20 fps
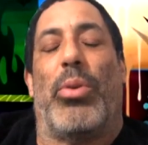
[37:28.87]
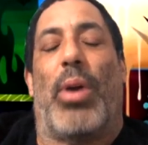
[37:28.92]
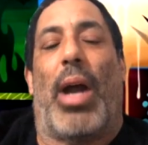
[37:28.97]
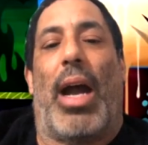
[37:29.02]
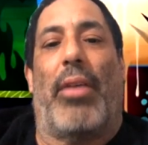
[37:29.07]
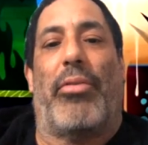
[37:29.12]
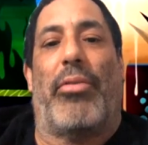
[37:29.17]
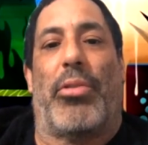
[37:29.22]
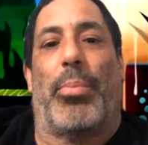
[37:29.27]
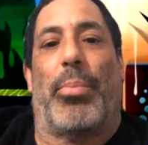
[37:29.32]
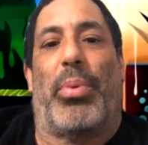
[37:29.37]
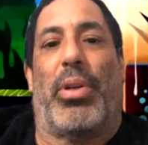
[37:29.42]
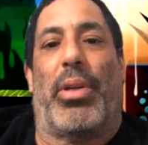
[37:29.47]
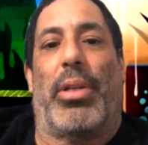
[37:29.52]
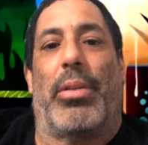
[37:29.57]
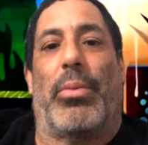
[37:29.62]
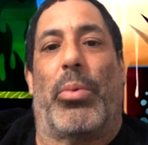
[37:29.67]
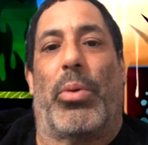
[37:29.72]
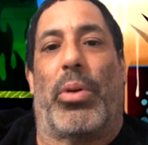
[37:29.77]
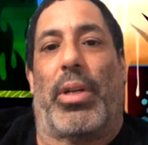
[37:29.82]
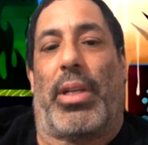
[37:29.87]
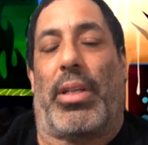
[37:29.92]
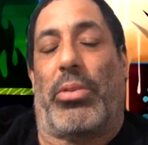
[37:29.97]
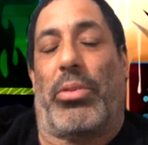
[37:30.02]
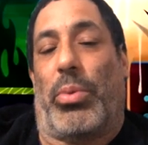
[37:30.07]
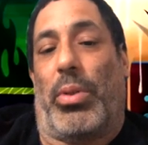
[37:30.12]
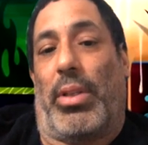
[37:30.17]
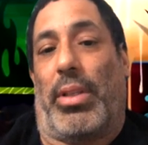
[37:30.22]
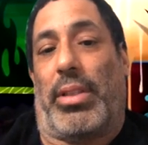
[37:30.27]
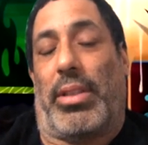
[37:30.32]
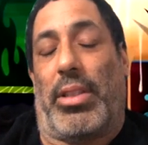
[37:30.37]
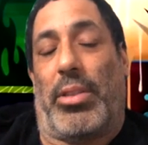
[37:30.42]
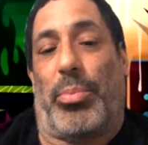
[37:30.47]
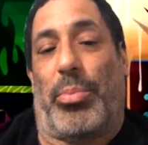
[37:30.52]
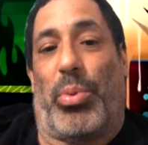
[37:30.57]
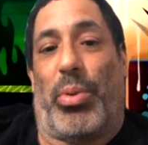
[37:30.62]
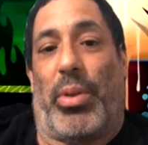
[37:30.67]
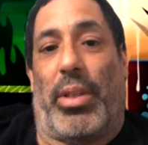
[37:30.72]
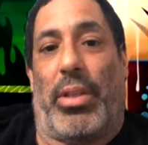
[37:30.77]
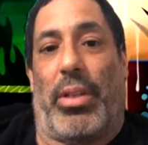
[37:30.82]
You have to put in work as well at
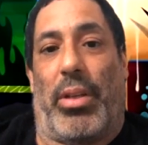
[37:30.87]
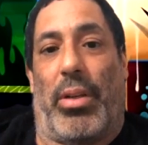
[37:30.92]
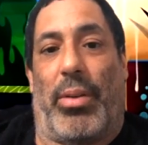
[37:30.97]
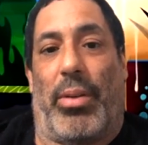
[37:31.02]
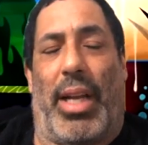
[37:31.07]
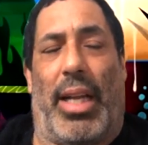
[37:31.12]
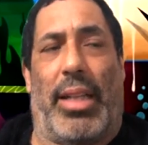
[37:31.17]
this point, you know.